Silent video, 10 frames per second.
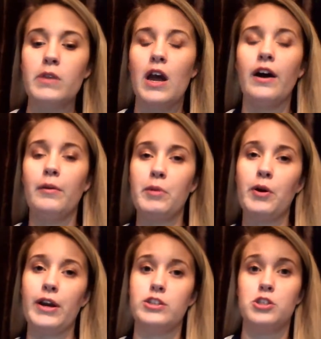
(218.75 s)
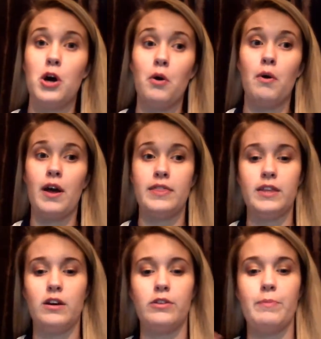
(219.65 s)
Okay, so, and
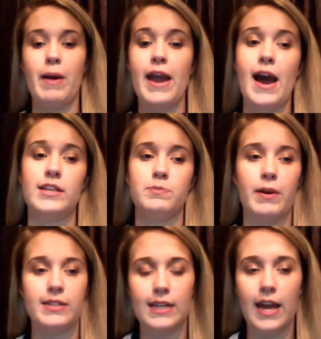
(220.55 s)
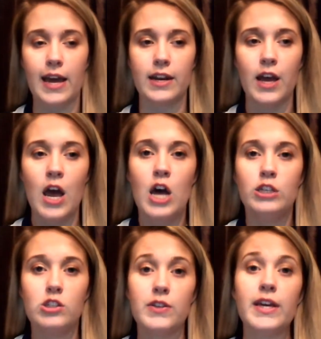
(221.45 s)
then on the pay aspect again,
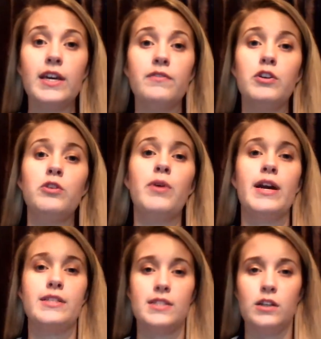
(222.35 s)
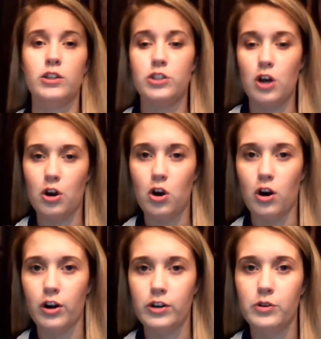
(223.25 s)
so they give you a Stella & Dot
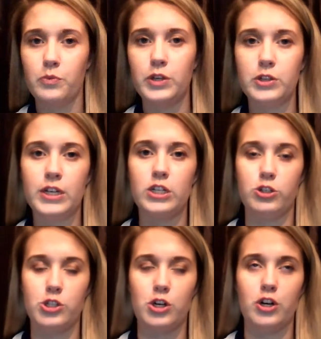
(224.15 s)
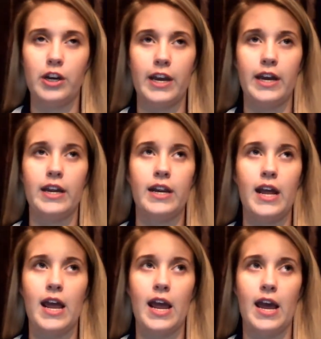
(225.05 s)
card when you get your starter kit.
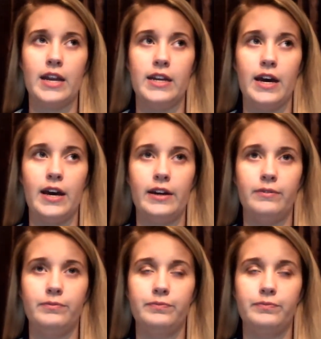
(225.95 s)
And